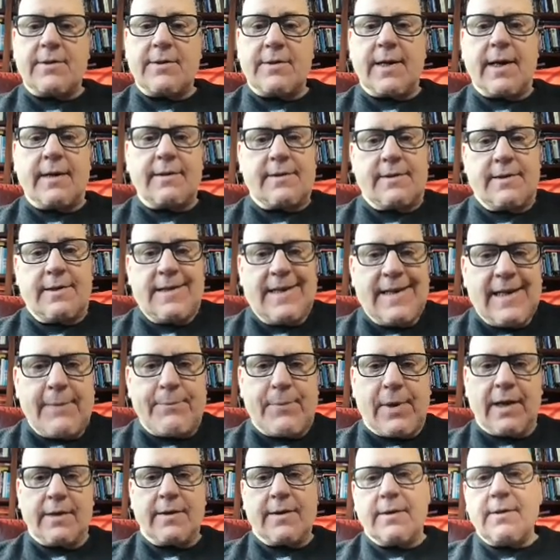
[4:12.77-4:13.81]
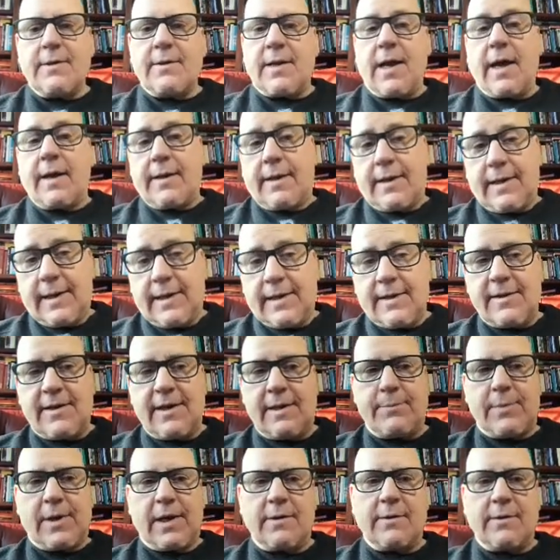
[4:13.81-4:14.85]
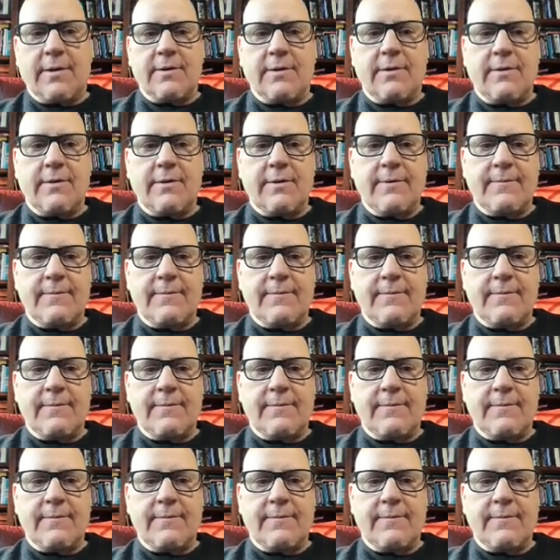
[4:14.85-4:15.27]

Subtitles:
That's dependent, not independent.